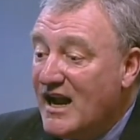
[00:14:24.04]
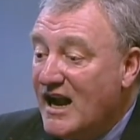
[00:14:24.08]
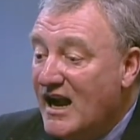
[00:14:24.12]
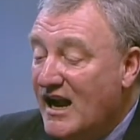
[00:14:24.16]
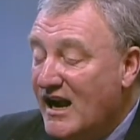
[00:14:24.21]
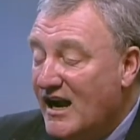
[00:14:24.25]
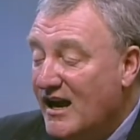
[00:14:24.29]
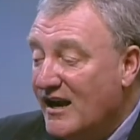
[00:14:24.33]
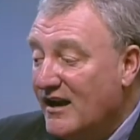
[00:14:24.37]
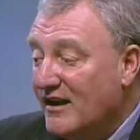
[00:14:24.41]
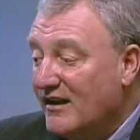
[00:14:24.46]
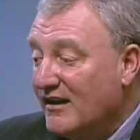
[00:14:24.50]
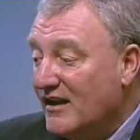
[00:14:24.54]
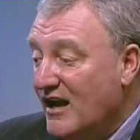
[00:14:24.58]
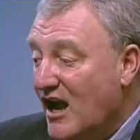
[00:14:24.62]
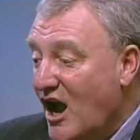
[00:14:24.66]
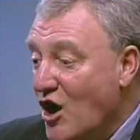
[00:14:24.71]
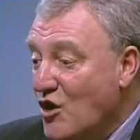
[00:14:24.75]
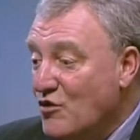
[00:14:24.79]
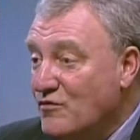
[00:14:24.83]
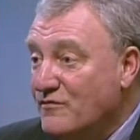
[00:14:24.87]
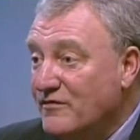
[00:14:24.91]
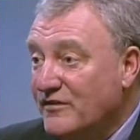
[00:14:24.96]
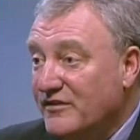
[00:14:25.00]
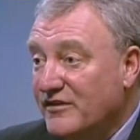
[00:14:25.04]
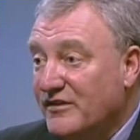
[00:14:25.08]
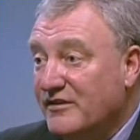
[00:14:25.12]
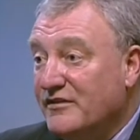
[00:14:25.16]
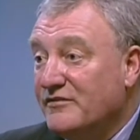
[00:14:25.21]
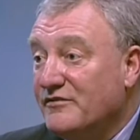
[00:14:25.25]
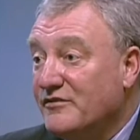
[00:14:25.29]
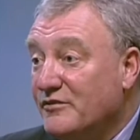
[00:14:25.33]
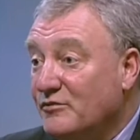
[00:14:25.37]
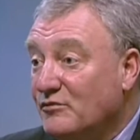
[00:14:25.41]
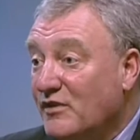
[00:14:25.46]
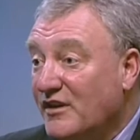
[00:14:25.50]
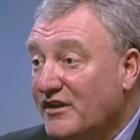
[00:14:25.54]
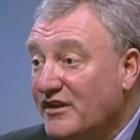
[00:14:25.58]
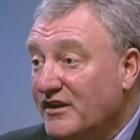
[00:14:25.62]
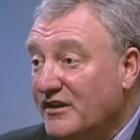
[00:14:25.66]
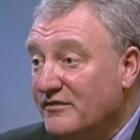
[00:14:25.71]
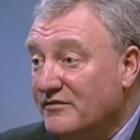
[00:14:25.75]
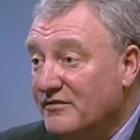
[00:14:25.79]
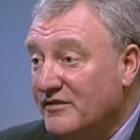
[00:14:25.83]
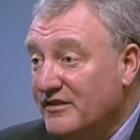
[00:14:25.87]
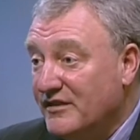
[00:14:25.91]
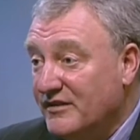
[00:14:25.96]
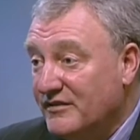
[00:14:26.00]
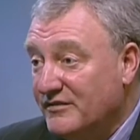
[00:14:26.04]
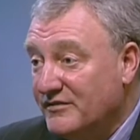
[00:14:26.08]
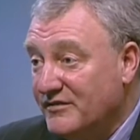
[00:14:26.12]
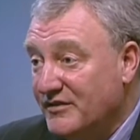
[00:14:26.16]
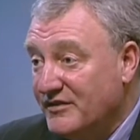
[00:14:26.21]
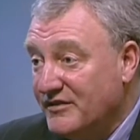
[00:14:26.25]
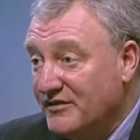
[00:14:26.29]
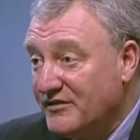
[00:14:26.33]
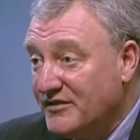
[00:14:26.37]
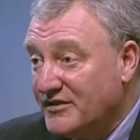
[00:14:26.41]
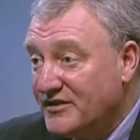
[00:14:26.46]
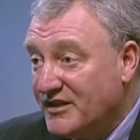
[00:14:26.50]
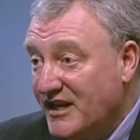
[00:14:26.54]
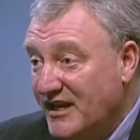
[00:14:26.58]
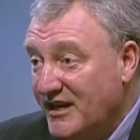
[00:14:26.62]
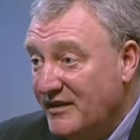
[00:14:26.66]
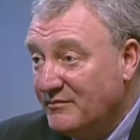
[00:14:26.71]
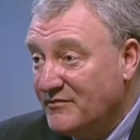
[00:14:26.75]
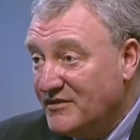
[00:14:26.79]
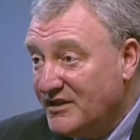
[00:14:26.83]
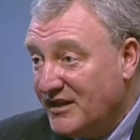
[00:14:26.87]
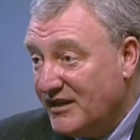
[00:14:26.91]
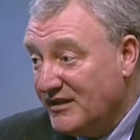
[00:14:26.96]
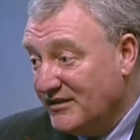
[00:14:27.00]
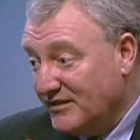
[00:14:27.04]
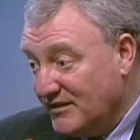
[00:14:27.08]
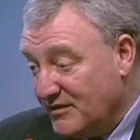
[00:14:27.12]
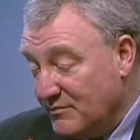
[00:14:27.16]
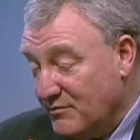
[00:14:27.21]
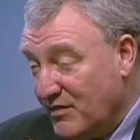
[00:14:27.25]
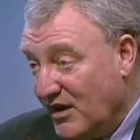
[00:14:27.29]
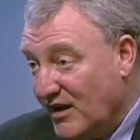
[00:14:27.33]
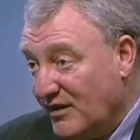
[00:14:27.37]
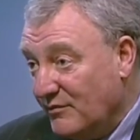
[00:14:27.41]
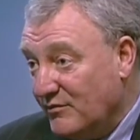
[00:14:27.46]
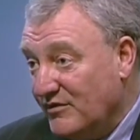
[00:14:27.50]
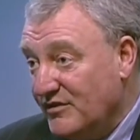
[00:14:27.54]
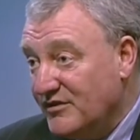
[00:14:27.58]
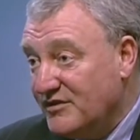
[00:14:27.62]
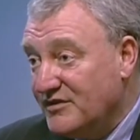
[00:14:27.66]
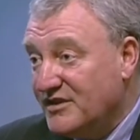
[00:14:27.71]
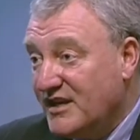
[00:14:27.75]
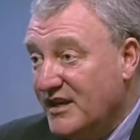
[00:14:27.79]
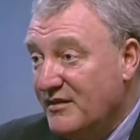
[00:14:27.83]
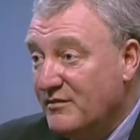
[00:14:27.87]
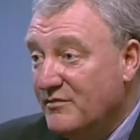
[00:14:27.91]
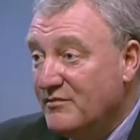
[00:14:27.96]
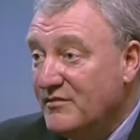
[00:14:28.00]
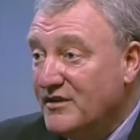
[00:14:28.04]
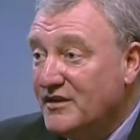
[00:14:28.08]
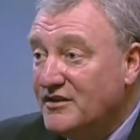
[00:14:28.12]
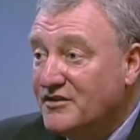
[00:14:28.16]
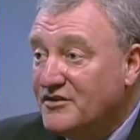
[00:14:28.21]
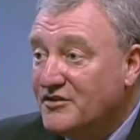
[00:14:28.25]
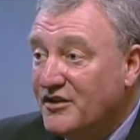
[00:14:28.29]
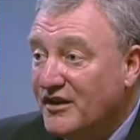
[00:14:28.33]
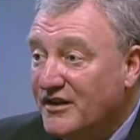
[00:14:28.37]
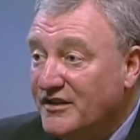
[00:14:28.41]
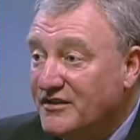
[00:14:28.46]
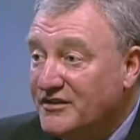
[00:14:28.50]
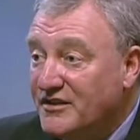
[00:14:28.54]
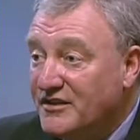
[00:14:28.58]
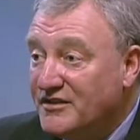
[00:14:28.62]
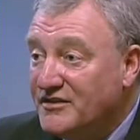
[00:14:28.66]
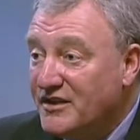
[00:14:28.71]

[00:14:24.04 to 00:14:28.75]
over the running of the scheme, combined with the scheme administrator.